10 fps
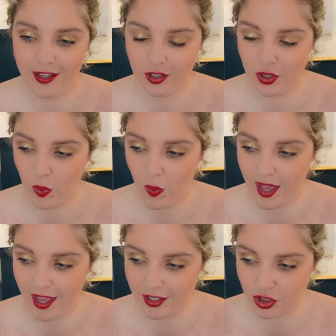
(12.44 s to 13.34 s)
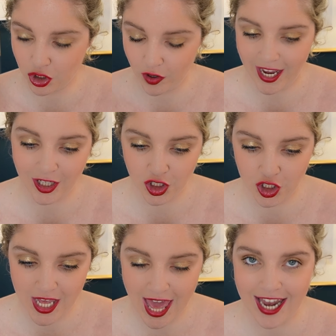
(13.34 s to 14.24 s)
you know,
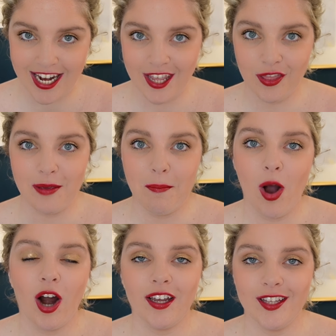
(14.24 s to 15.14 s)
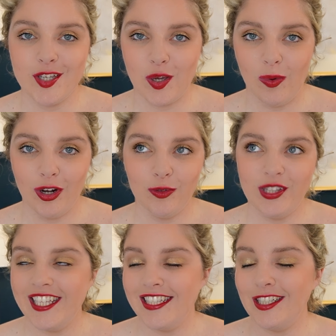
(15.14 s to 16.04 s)
entrenched in the marketing world,
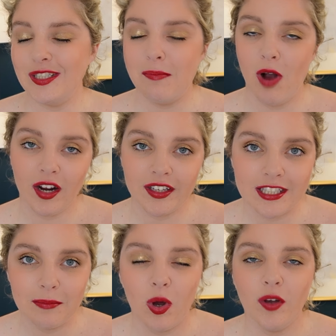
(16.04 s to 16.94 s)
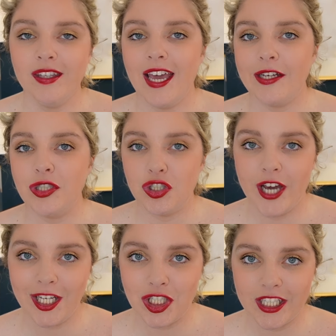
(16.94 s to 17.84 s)
listening to marketing podcast
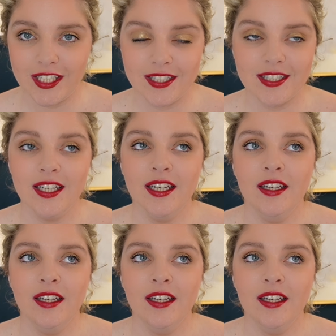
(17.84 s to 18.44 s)
strategies.